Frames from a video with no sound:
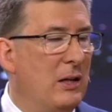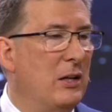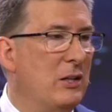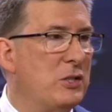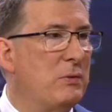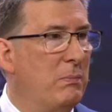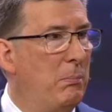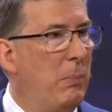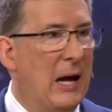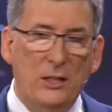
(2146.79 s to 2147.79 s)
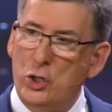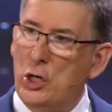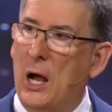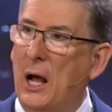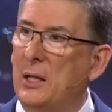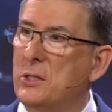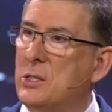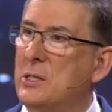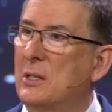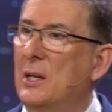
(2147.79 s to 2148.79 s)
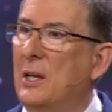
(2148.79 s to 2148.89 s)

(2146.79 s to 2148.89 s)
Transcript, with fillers: is by chance.